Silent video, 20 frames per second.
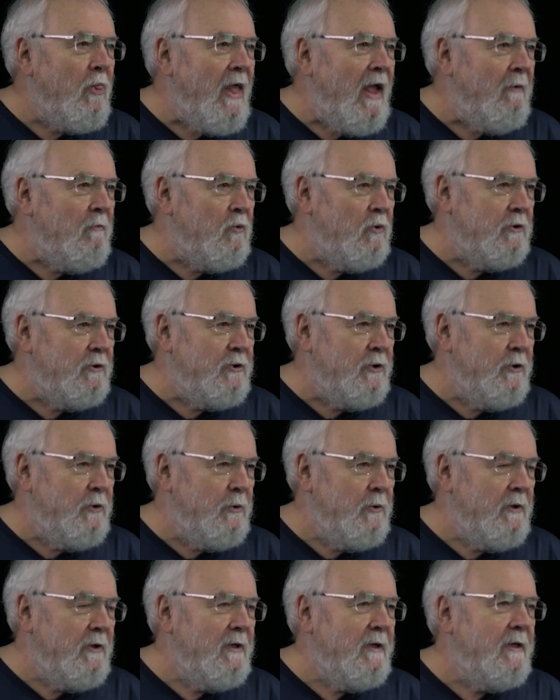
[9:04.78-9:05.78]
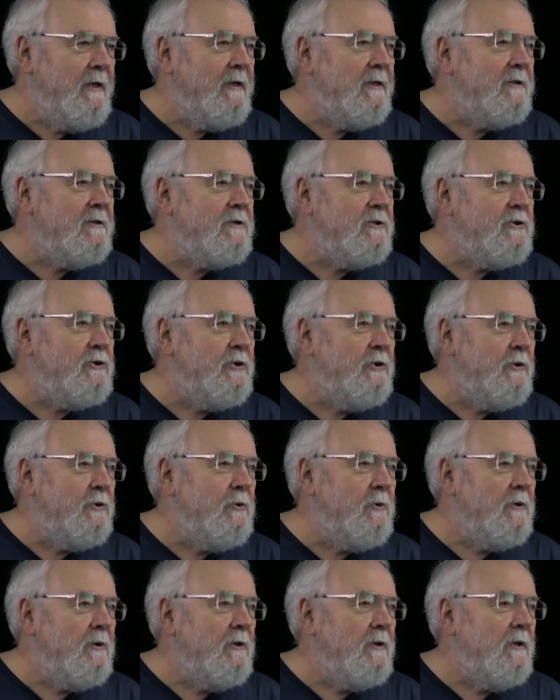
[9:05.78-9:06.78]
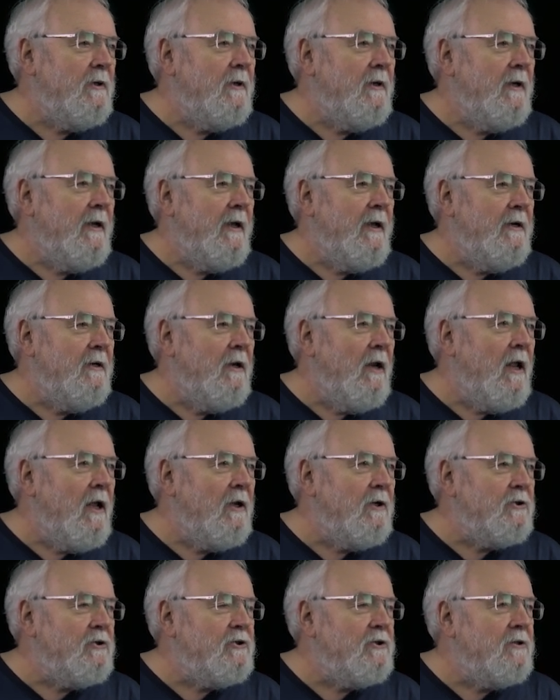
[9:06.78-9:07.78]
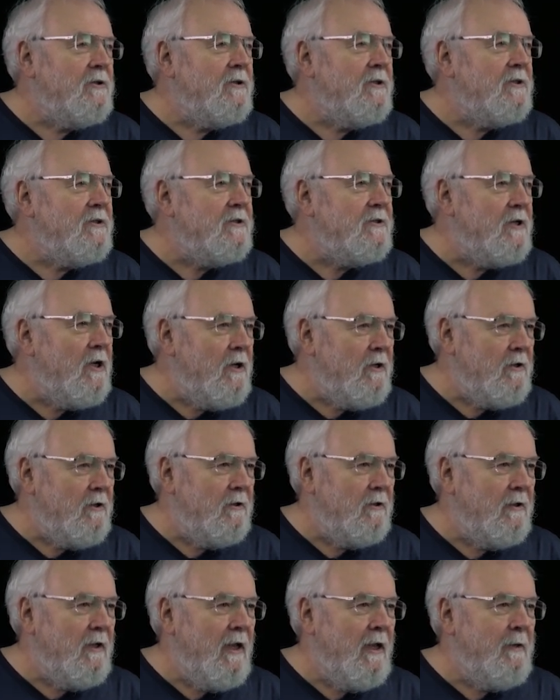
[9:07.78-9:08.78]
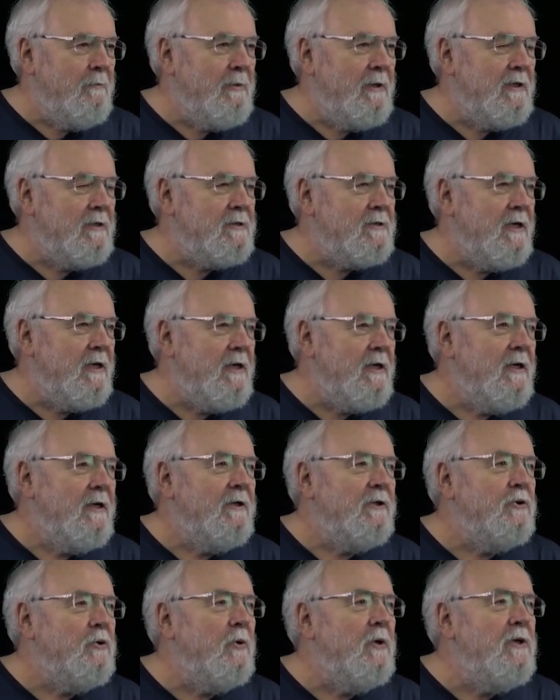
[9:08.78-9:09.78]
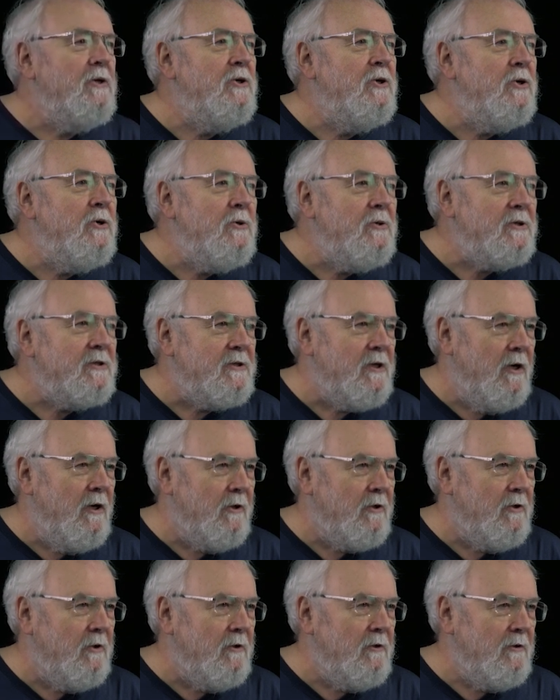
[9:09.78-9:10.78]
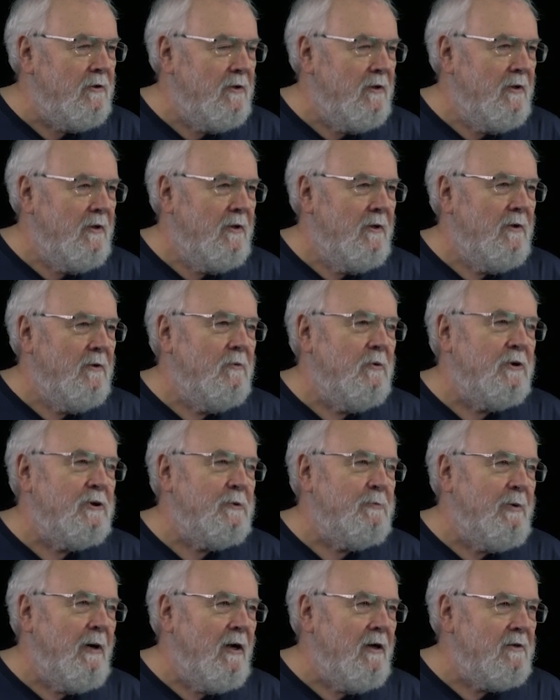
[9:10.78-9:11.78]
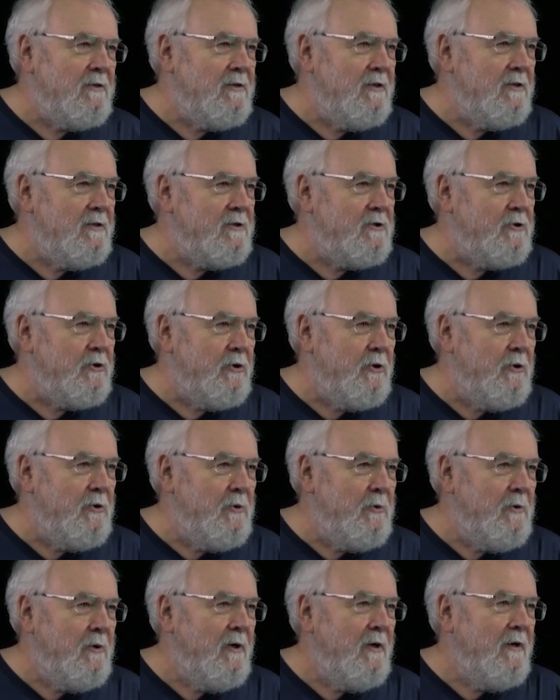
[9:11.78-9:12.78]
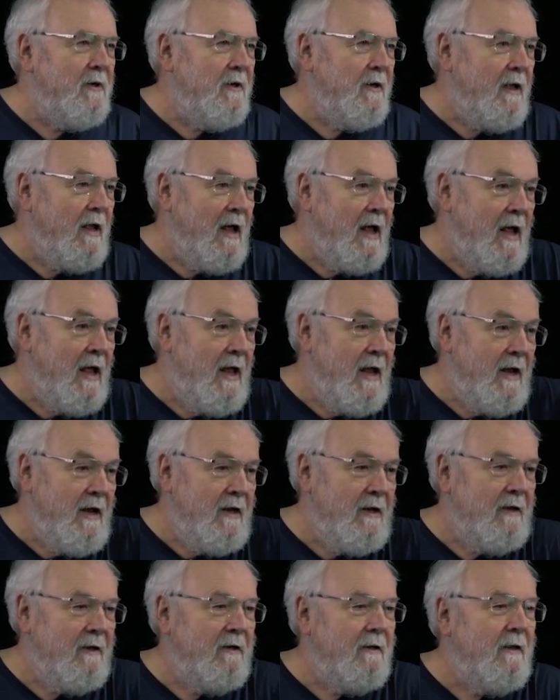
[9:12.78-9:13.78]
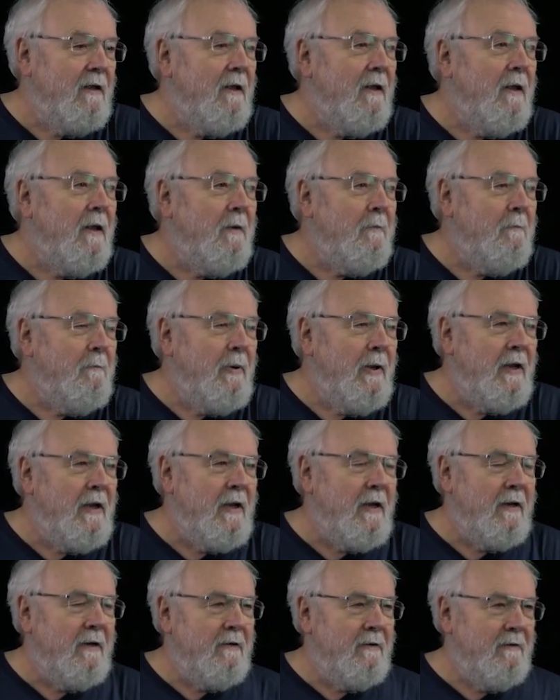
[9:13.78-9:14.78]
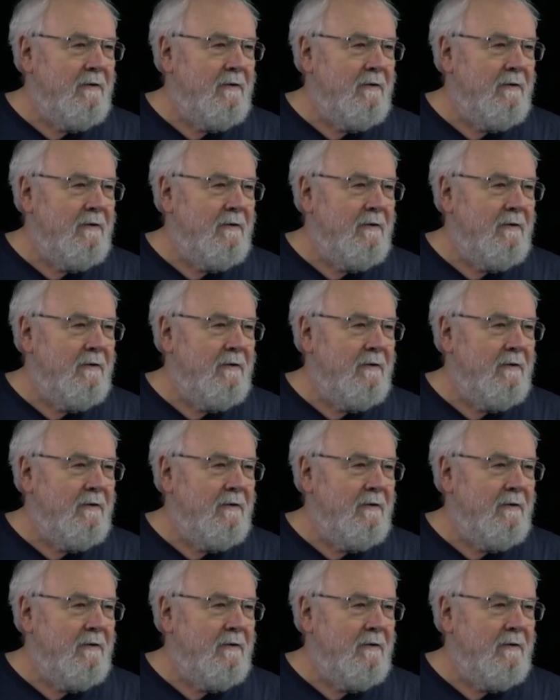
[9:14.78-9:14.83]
that will do is to enlarge the circle ABC to a new circle which passes through A and P.